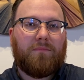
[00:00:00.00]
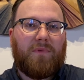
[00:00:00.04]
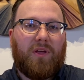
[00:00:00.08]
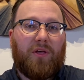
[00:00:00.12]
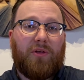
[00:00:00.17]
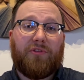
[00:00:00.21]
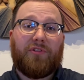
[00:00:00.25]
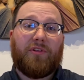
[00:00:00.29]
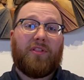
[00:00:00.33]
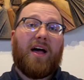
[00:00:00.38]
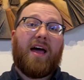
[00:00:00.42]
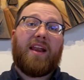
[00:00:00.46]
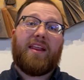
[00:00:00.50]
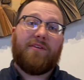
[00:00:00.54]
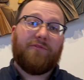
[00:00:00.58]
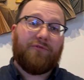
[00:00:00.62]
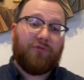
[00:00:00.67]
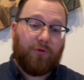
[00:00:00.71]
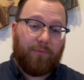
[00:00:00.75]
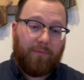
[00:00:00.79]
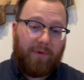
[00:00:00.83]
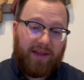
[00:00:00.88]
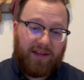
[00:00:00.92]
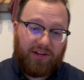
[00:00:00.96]
Now, there's a lot of
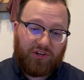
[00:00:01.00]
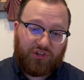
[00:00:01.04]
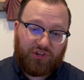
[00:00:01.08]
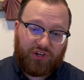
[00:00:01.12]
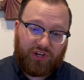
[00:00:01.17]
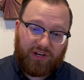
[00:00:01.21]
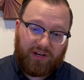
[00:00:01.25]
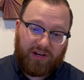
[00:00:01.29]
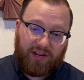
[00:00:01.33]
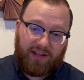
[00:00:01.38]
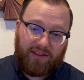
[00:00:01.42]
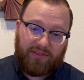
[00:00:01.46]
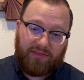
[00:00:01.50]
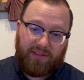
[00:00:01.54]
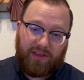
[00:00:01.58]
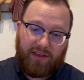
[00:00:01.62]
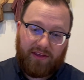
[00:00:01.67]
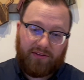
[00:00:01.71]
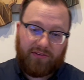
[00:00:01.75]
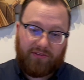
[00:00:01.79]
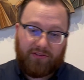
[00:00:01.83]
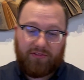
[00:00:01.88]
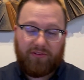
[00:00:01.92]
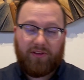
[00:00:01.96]
information in
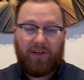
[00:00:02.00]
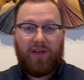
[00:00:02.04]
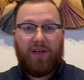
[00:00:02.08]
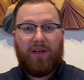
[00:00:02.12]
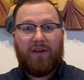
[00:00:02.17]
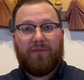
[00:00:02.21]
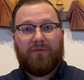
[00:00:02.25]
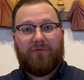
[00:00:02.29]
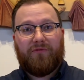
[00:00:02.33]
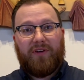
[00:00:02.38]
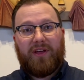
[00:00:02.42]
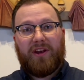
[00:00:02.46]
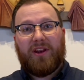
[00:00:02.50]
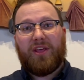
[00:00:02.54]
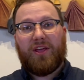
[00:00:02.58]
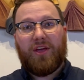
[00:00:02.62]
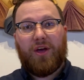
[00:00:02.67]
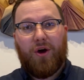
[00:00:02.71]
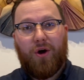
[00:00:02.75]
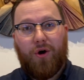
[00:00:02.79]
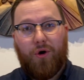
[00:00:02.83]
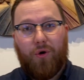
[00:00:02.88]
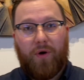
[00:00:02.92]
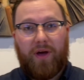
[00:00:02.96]
this
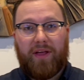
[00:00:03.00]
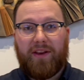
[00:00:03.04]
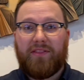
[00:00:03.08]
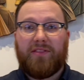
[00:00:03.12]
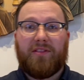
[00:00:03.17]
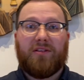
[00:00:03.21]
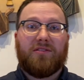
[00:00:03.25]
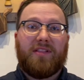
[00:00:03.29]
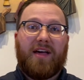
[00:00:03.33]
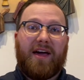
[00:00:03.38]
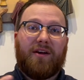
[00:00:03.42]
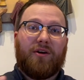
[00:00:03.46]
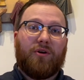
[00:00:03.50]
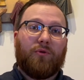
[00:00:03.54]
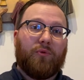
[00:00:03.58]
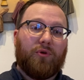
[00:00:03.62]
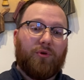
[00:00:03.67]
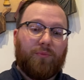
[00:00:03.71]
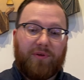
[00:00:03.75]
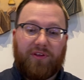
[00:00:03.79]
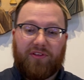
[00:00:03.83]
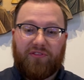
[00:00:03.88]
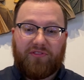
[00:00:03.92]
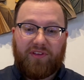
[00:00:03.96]
video and in the letter
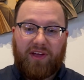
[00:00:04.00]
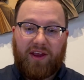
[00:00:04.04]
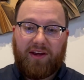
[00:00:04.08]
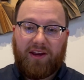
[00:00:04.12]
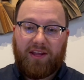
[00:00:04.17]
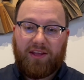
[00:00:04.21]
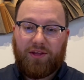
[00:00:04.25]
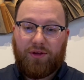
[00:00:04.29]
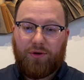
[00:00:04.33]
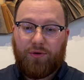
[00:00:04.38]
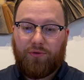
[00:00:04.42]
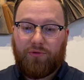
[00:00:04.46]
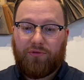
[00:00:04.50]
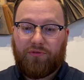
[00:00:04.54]
we'll be sending you,